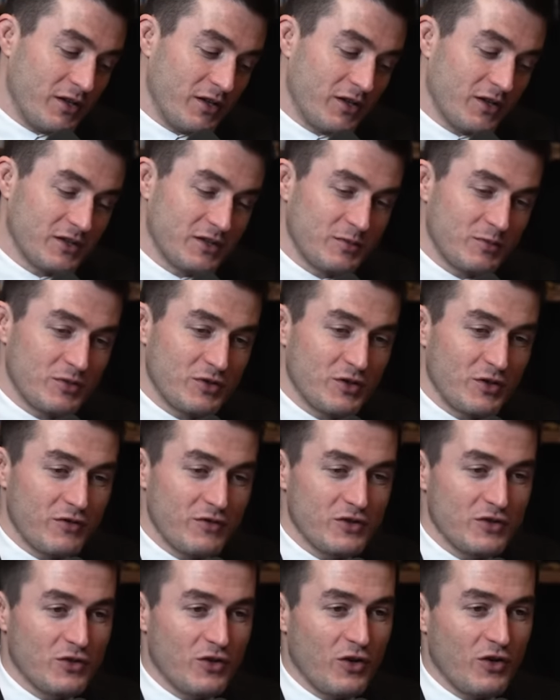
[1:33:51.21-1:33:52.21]
the customer
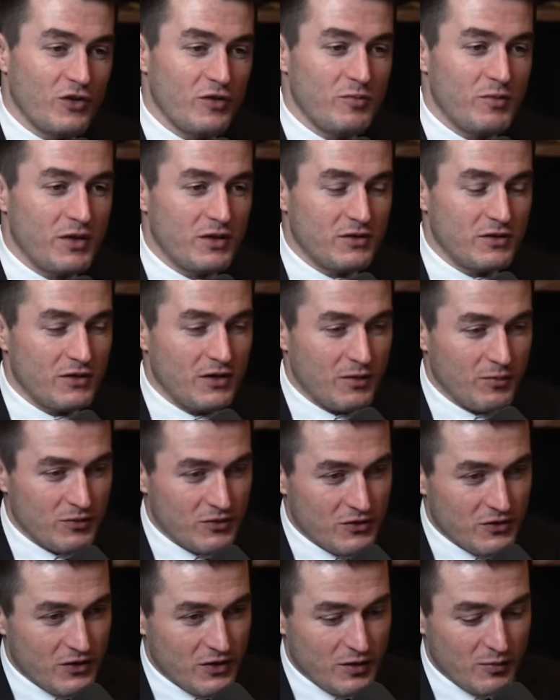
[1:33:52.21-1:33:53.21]
service call you made to
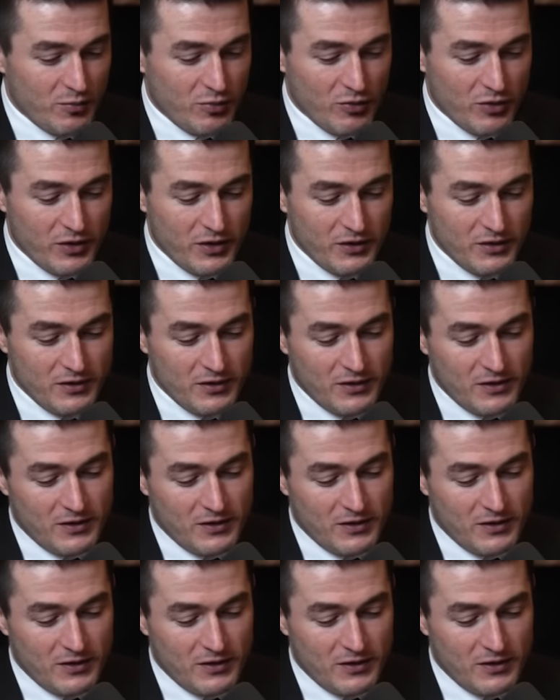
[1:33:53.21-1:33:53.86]
demonstrate a point